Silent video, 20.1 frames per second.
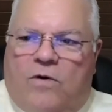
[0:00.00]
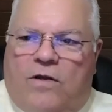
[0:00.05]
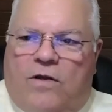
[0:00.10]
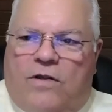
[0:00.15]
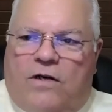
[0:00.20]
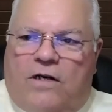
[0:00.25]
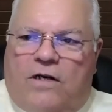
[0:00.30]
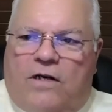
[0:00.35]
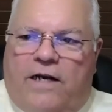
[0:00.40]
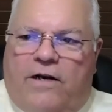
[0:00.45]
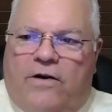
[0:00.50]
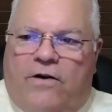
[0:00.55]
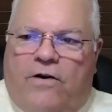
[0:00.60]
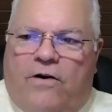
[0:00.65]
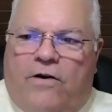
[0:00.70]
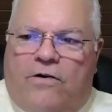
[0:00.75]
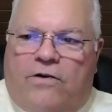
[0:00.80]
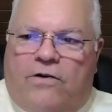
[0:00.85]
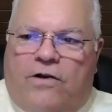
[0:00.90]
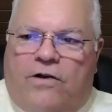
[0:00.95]
Brother
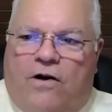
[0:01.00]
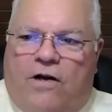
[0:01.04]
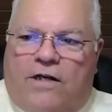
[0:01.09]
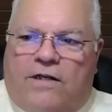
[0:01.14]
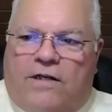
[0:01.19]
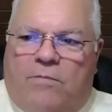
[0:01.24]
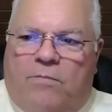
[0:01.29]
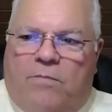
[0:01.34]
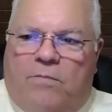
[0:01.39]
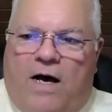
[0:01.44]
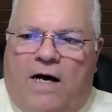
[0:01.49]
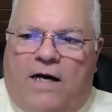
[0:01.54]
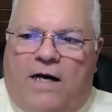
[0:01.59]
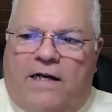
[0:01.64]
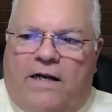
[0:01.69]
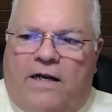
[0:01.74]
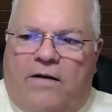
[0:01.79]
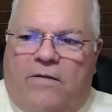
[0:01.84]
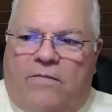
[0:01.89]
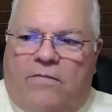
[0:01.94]
Leninger taught the
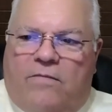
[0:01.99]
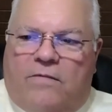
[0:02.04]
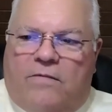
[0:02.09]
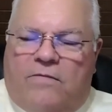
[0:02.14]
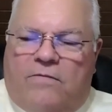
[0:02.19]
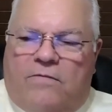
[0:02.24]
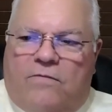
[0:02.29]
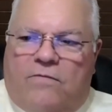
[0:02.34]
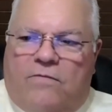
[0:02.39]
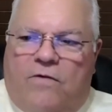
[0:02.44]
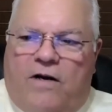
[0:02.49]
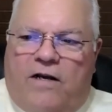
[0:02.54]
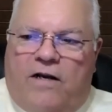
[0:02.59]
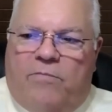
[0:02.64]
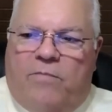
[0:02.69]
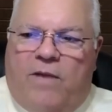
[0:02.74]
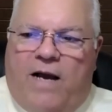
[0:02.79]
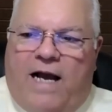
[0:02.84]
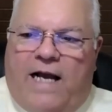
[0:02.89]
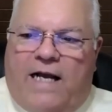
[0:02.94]
body
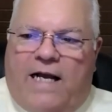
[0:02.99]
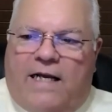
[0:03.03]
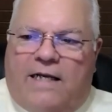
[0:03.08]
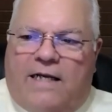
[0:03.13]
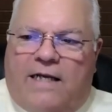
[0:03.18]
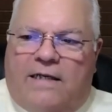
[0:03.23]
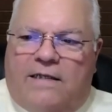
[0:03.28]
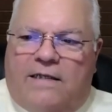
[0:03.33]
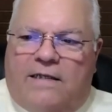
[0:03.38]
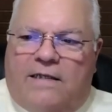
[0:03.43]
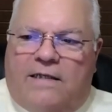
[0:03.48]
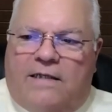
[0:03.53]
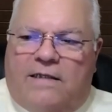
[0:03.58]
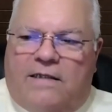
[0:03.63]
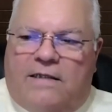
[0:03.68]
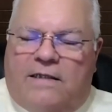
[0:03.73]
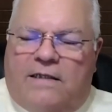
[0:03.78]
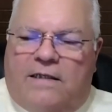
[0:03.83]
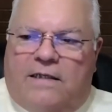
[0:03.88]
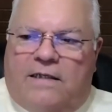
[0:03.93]
way back
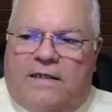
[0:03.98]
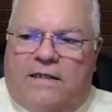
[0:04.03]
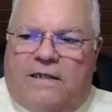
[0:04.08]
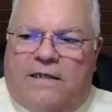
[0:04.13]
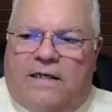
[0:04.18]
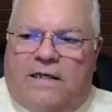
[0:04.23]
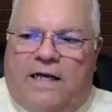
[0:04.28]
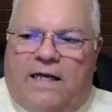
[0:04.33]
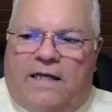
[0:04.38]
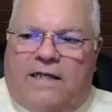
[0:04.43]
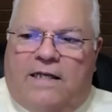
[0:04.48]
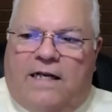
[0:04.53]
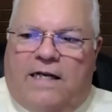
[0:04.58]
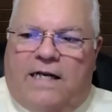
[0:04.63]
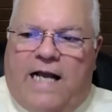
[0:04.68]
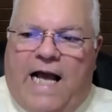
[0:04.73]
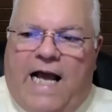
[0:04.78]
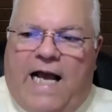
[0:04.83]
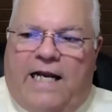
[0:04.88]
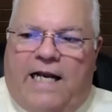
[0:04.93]
in the
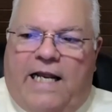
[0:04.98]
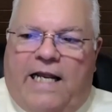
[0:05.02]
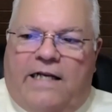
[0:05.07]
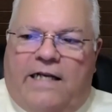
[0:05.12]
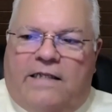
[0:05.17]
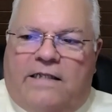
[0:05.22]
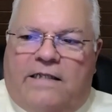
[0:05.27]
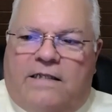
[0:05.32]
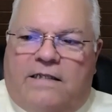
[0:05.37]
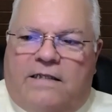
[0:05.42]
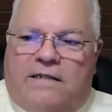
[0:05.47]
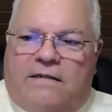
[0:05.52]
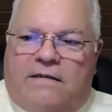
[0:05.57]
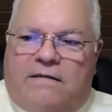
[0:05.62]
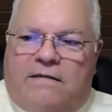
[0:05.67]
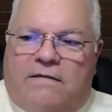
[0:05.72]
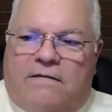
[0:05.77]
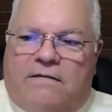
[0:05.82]
90s.